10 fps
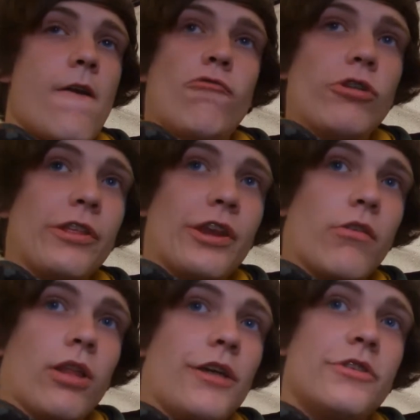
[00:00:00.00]
Really
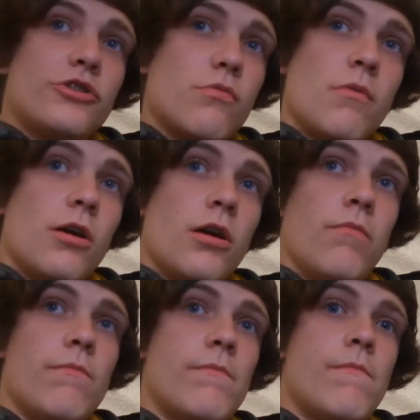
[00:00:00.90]
don't like the swim at all.
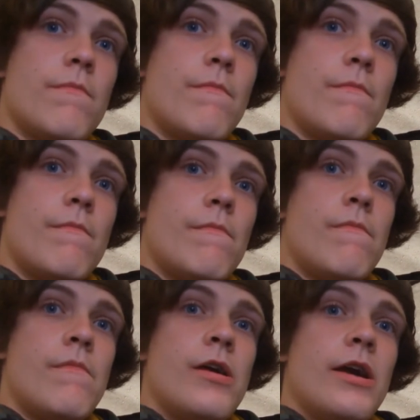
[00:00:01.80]

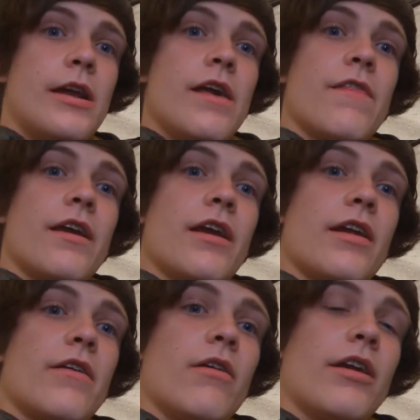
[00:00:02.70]
I think I
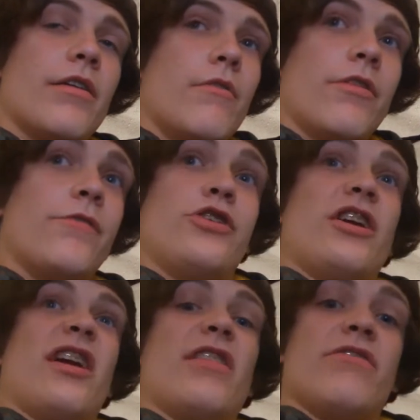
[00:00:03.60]
don't I don't want to fish it
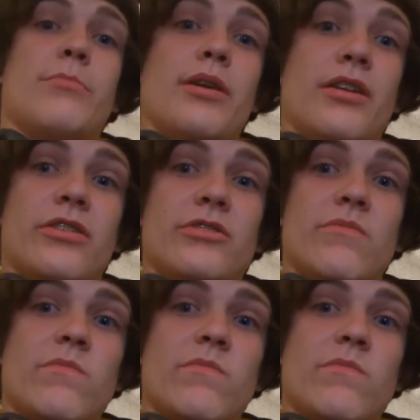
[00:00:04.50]
again, to be honest.